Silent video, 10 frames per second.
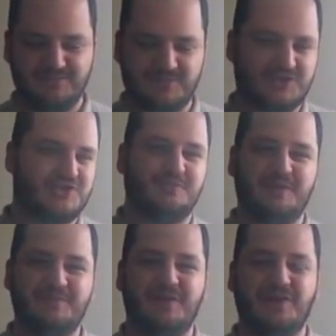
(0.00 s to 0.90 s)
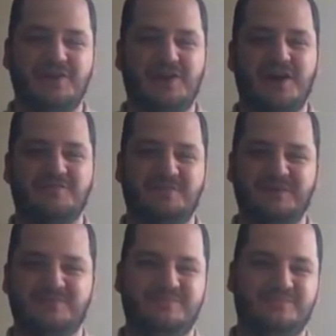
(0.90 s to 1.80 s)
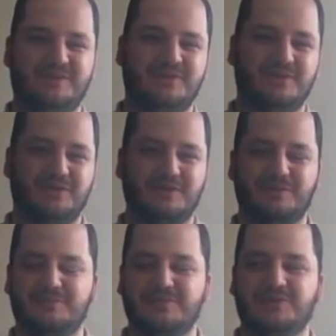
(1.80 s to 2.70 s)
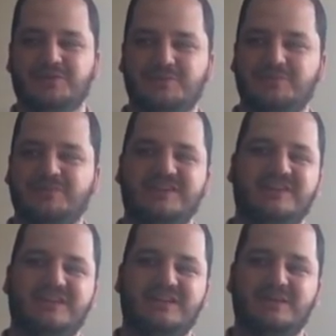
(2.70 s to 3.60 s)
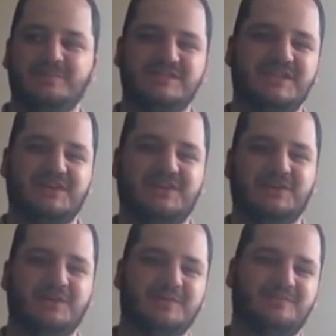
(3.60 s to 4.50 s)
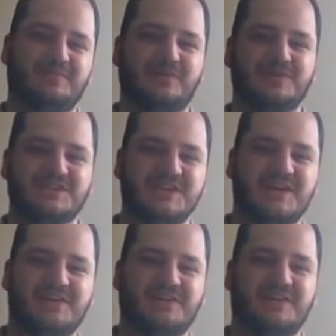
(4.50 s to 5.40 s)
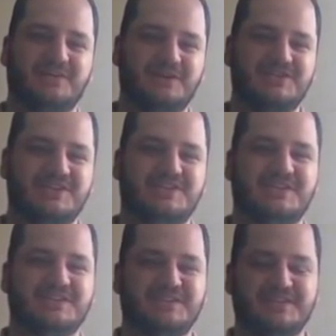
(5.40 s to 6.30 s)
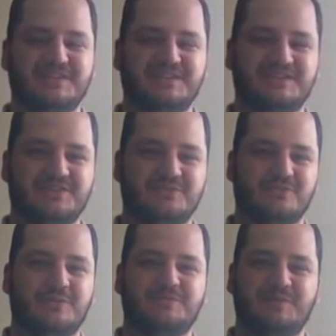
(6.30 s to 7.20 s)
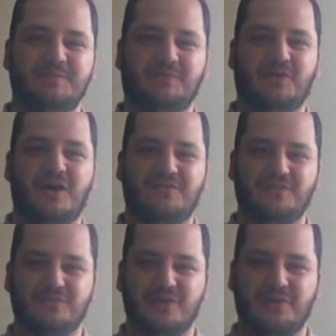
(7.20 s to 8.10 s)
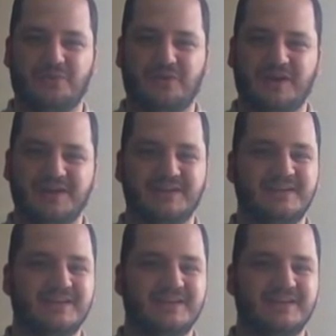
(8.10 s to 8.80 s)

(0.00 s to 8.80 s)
should be married off, but her particular personality and the way she does things, rubs people off the wrong way,